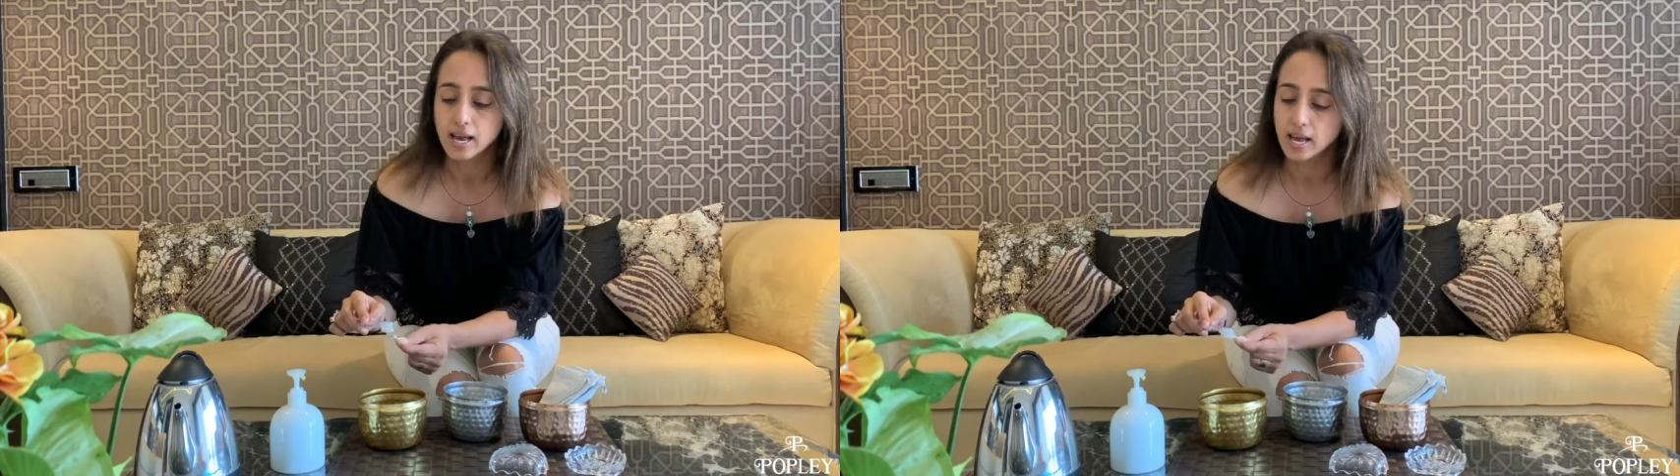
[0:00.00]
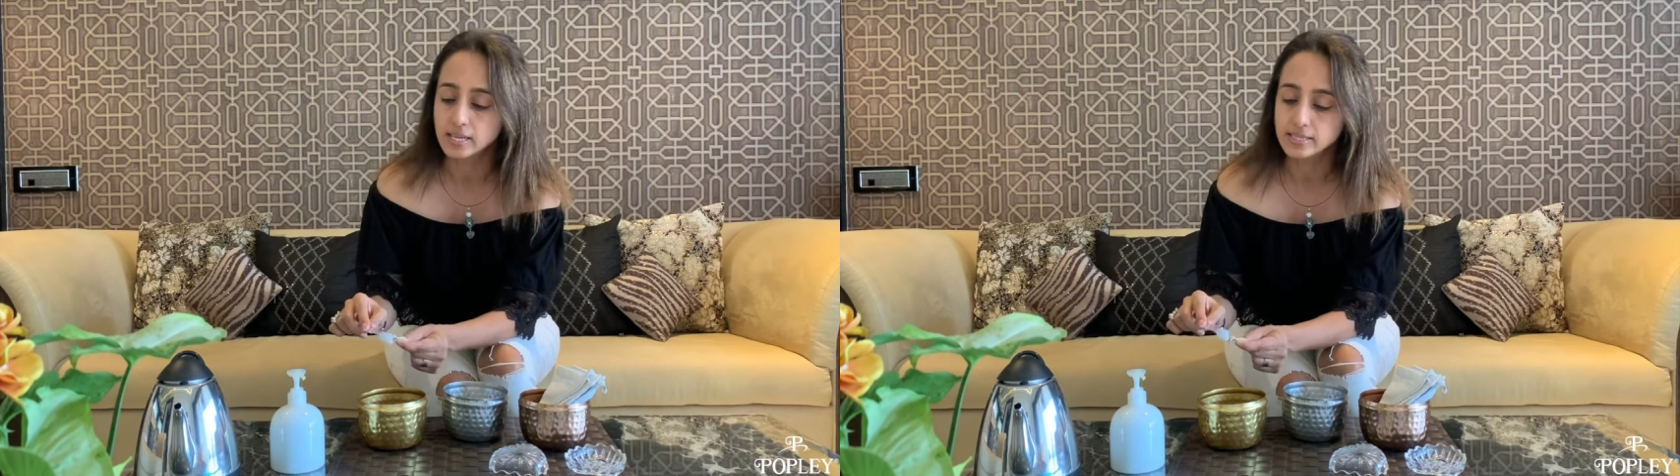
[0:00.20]

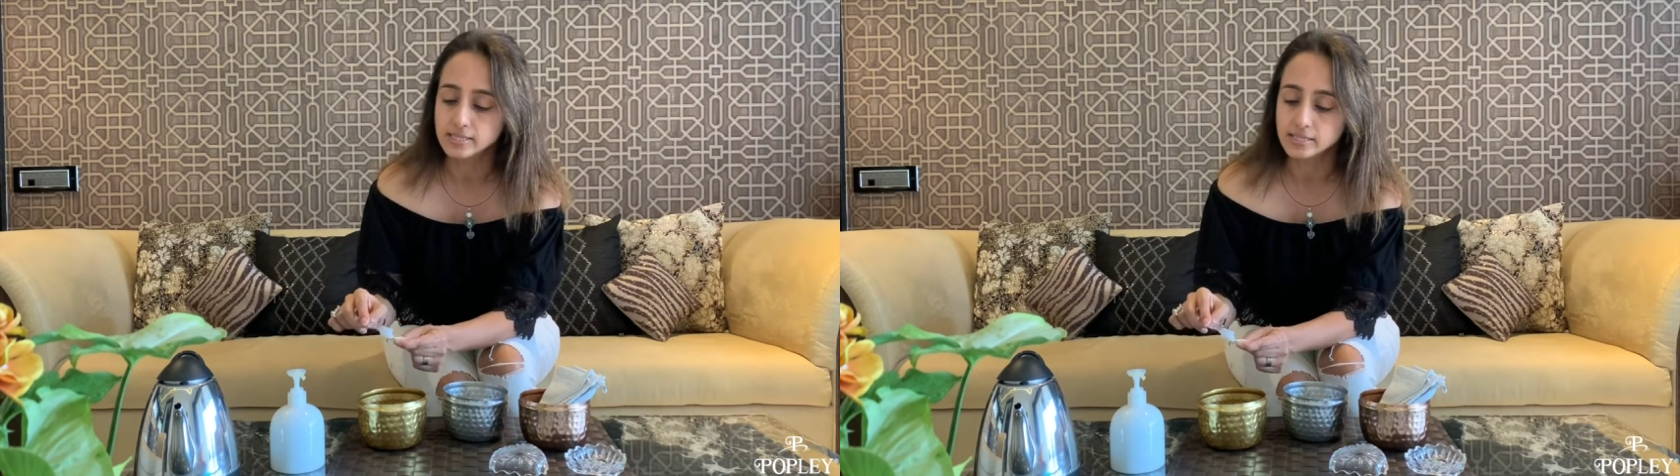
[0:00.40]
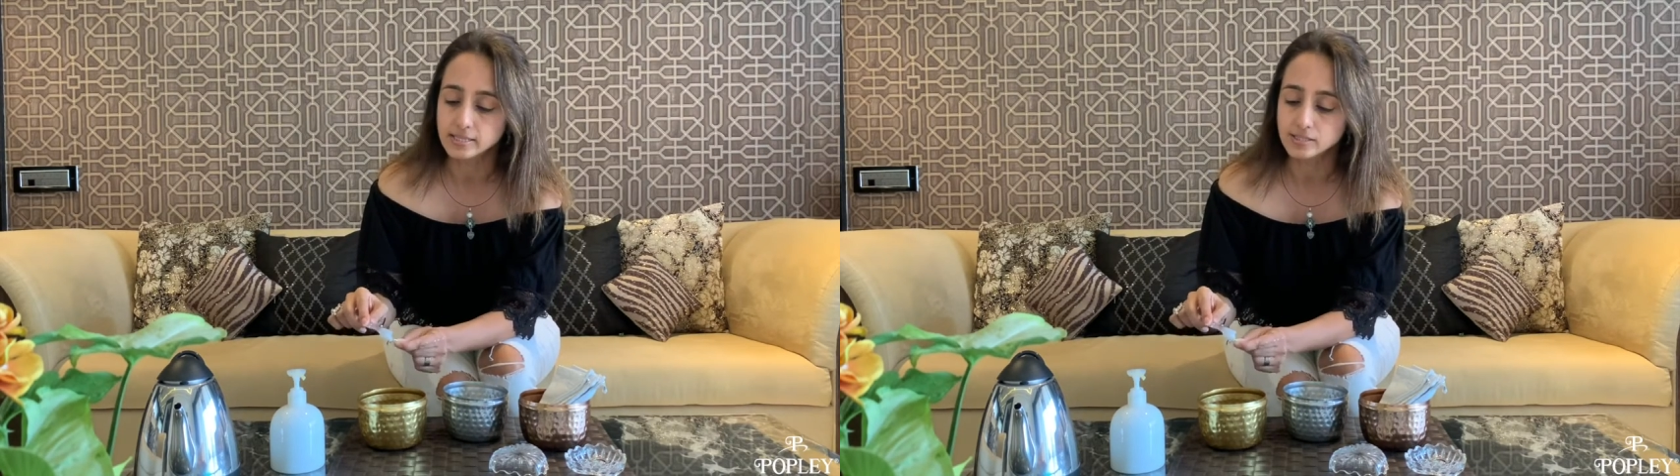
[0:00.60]
any
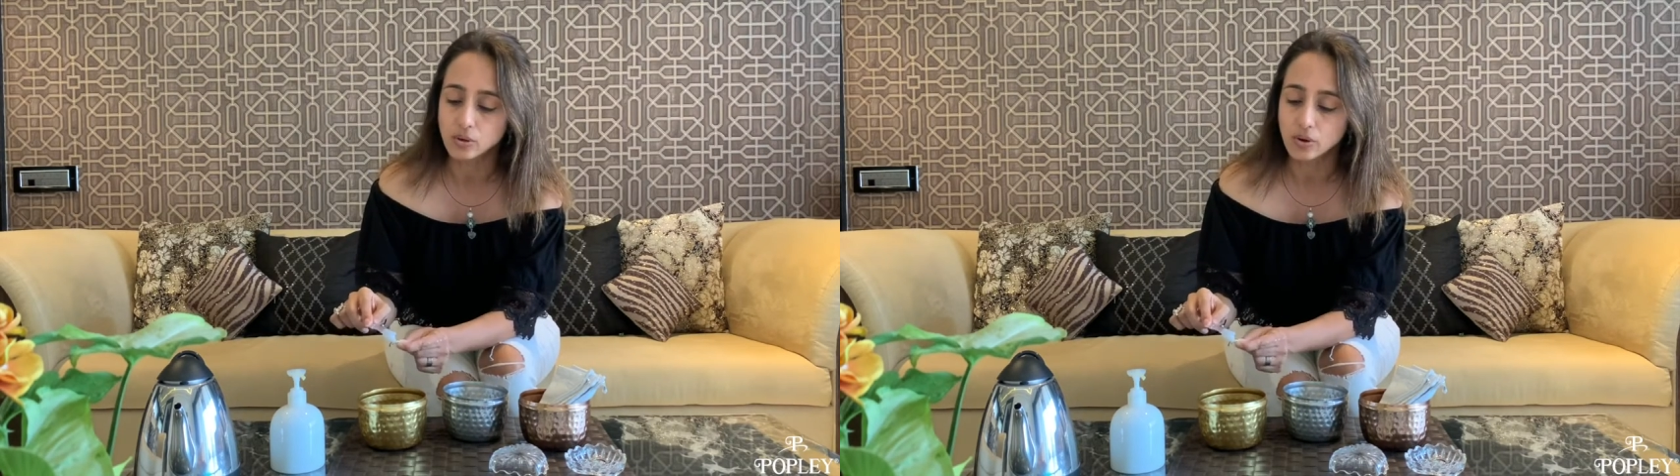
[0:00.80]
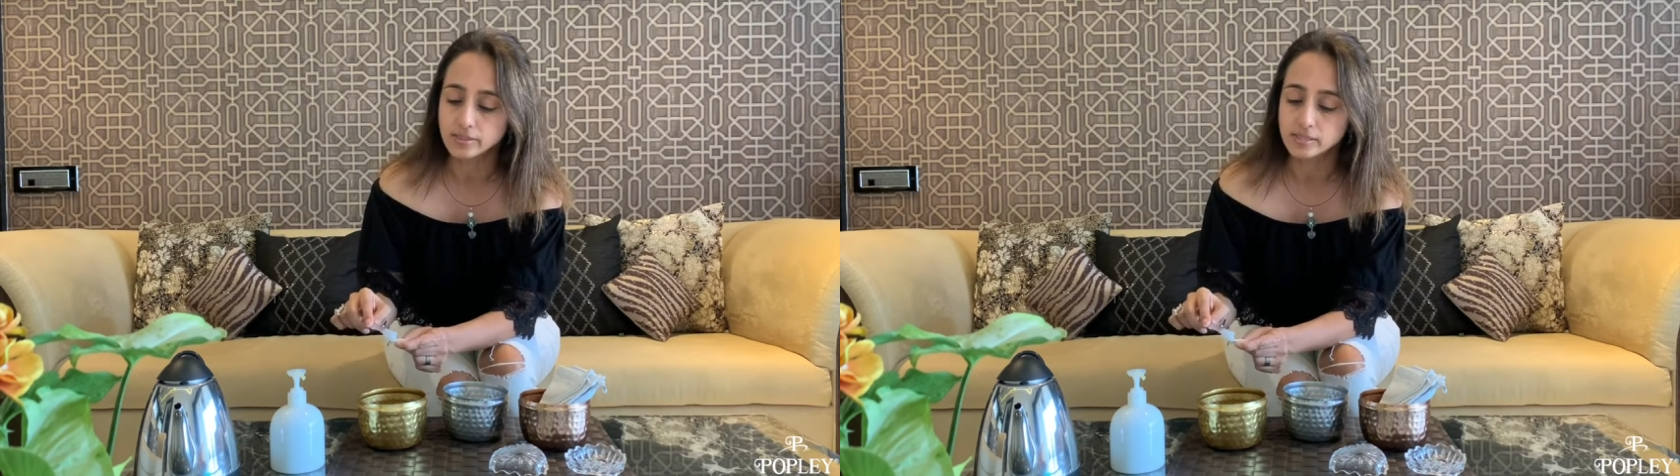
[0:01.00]
dirt
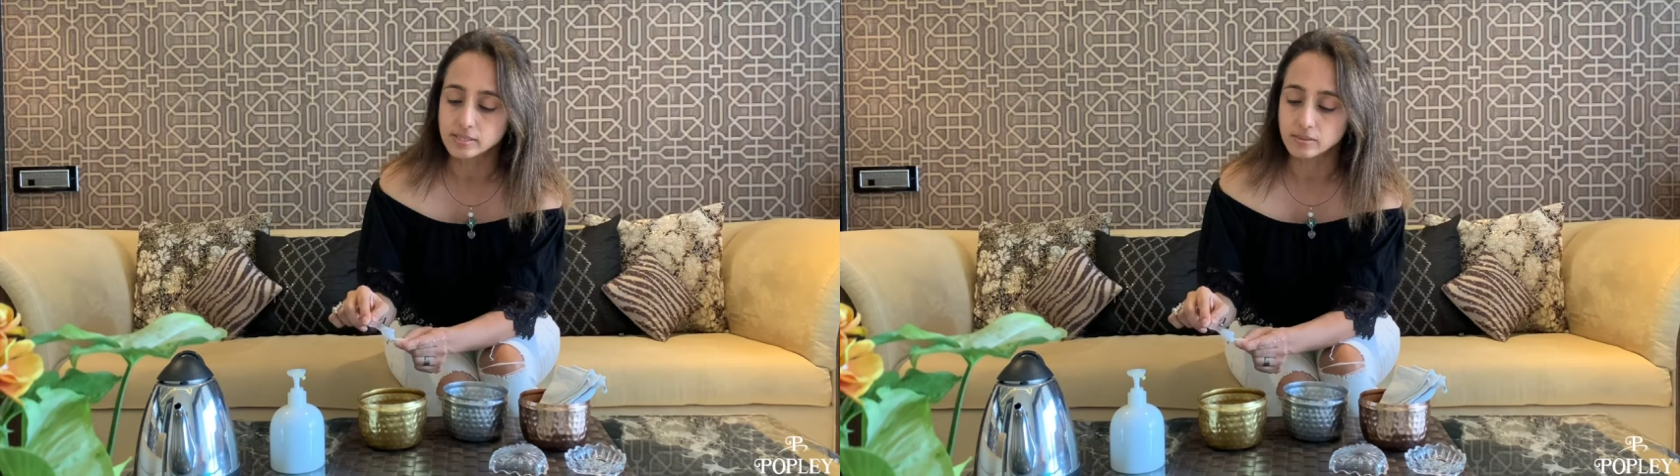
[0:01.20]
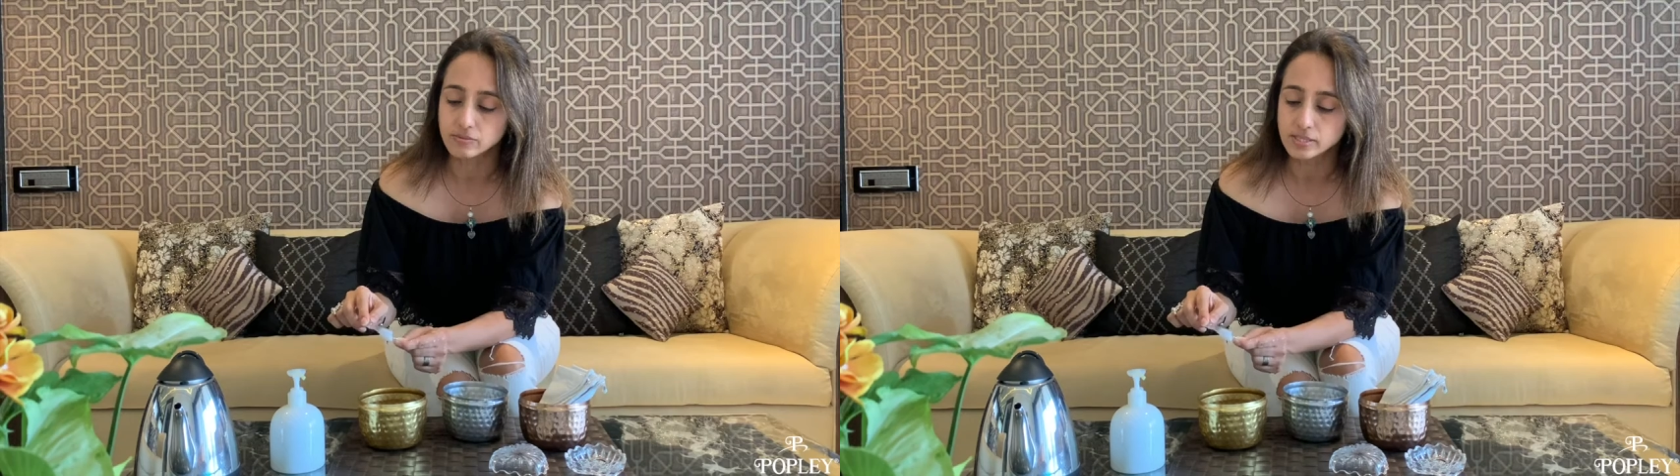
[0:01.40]
on the
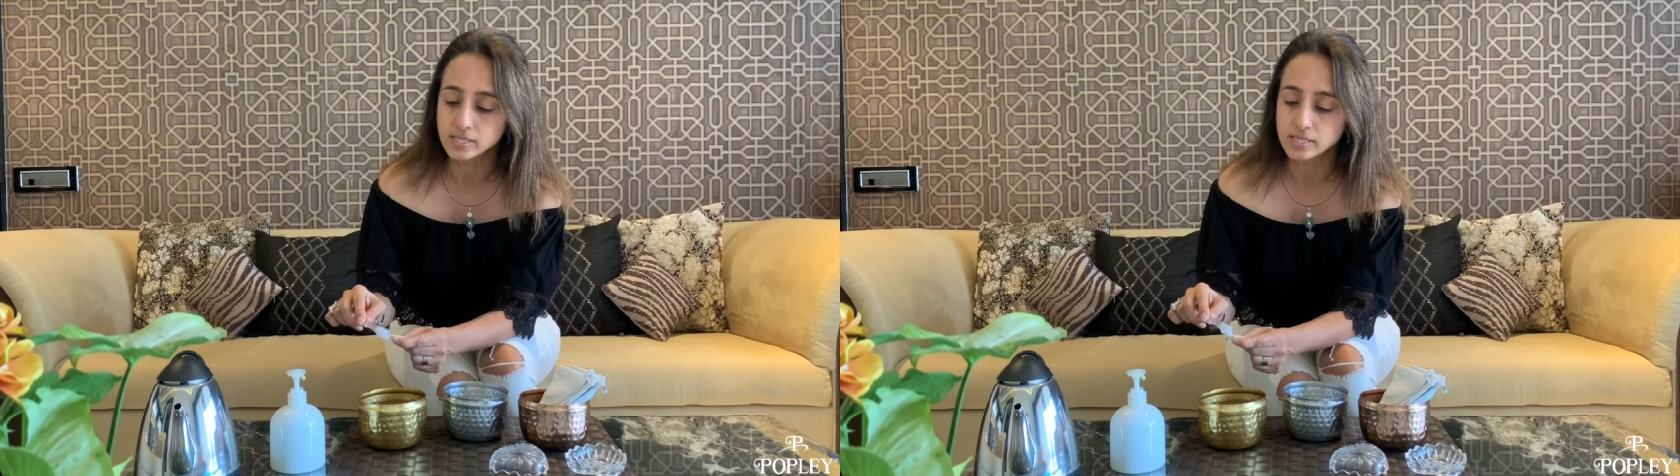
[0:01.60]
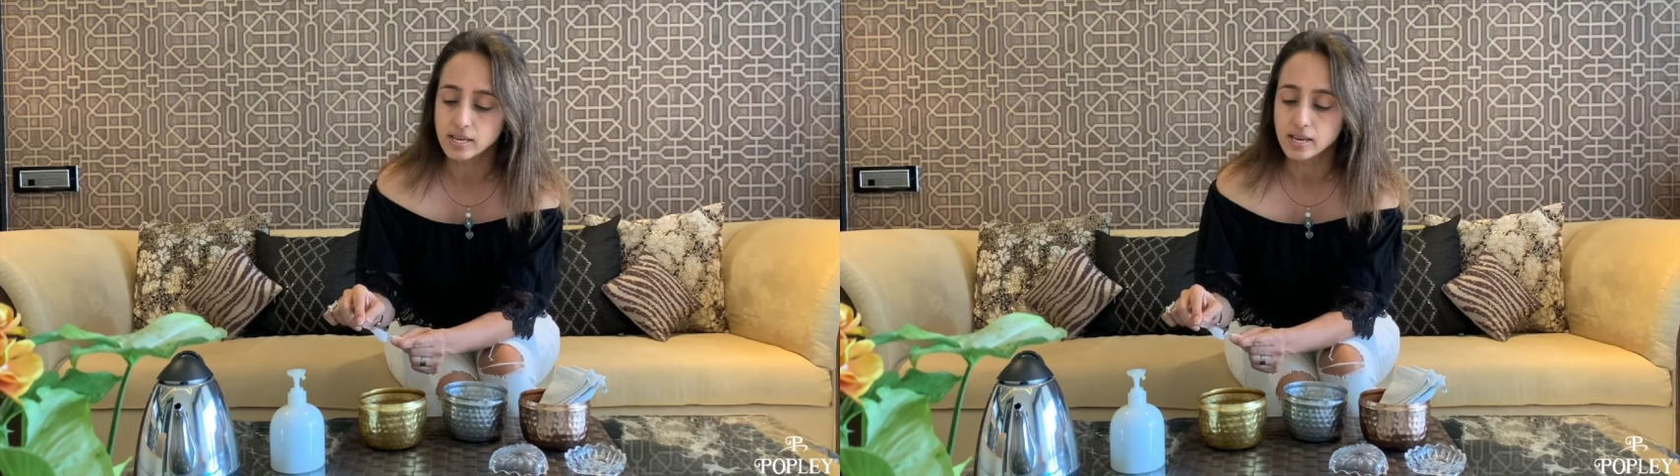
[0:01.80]

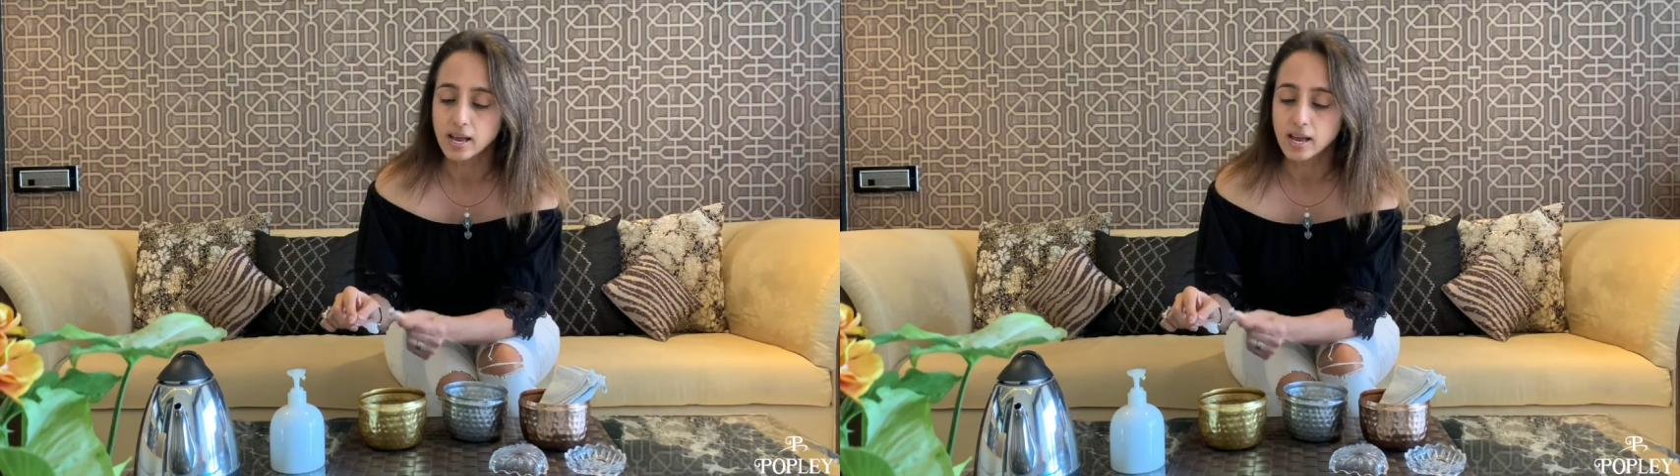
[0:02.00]
surface.